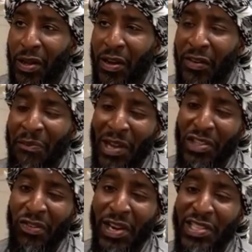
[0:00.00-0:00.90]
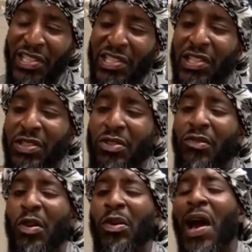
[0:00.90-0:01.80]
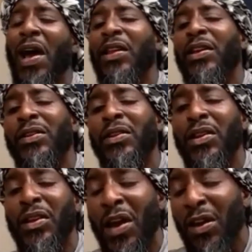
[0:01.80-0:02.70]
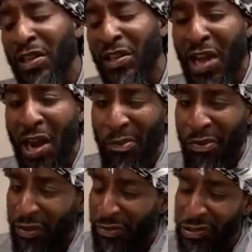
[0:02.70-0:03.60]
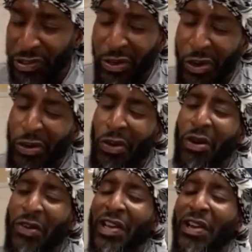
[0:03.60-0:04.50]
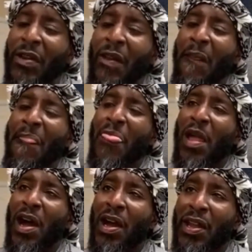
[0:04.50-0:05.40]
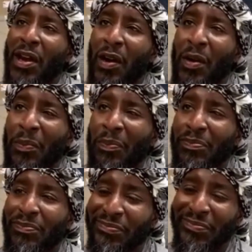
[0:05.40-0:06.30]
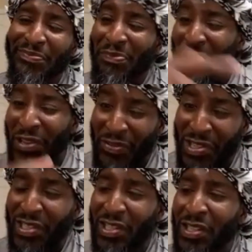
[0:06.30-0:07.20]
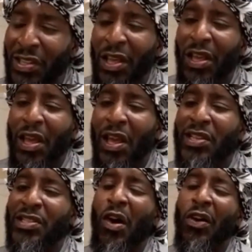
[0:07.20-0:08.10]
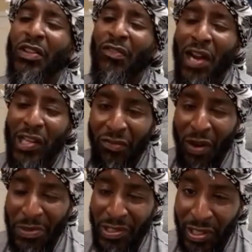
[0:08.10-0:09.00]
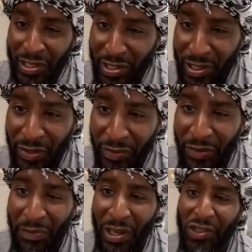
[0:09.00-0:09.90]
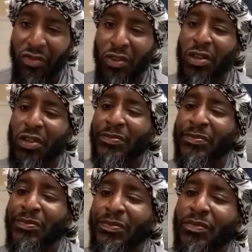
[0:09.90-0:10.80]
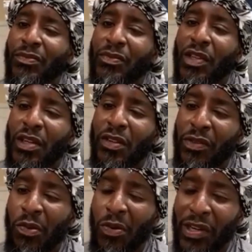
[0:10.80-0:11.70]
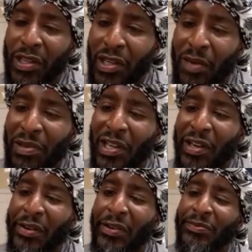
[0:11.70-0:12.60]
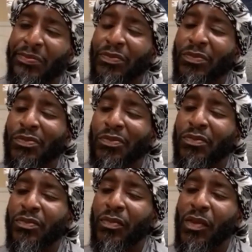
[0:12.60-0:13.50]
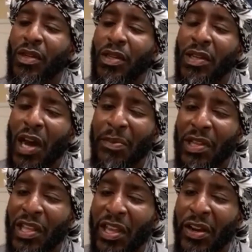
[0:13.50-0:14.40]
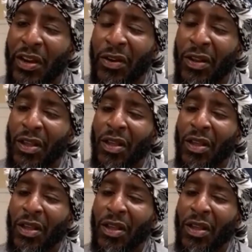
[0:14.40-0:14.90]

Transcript: of my transition to Rhode Island, and I'll give y'all a brief scenario of that. I previously, as the authorized representative of my straw, of Quinn Cumberlander, and Nam de Gere,